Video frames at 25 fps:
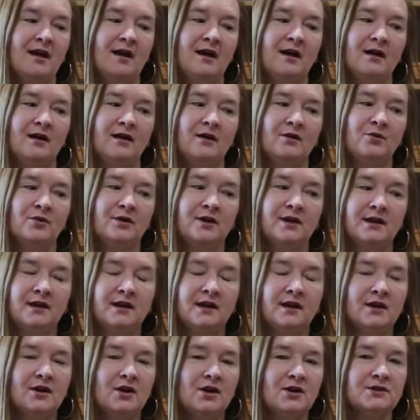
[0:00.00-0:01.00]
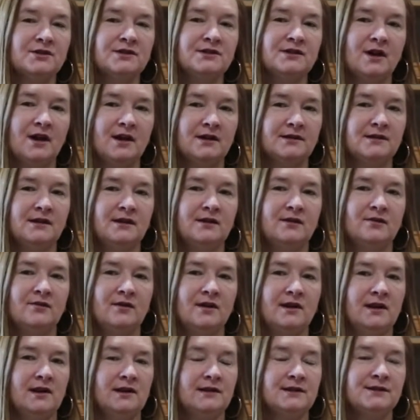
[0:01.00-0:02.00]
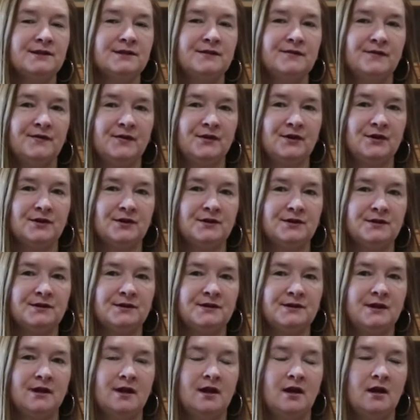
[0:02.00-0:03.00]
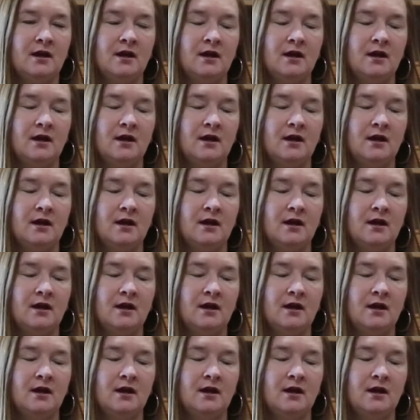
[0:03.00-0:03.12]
We're going to get our sauce ingredients first.